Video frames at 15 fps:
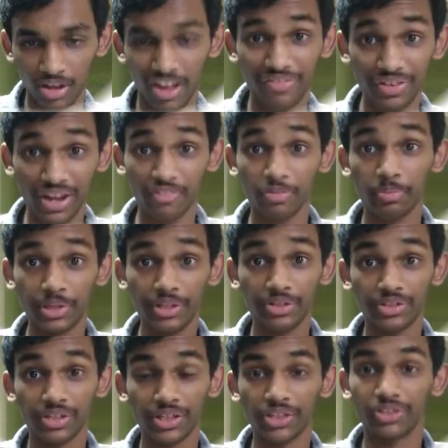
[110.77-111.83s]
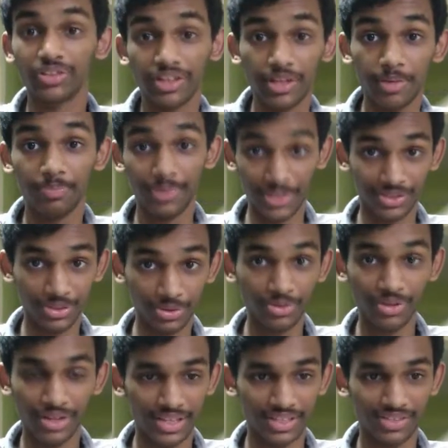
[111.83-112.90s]
If you haven't been using it already, please do.
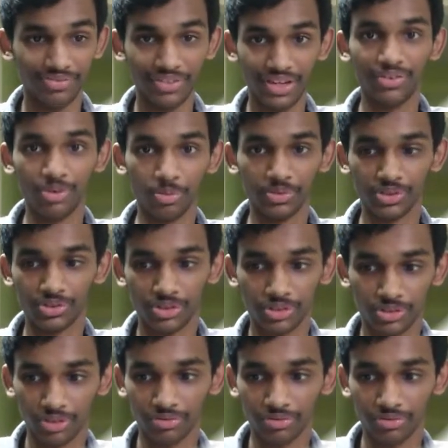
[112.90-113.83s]
It's free and open source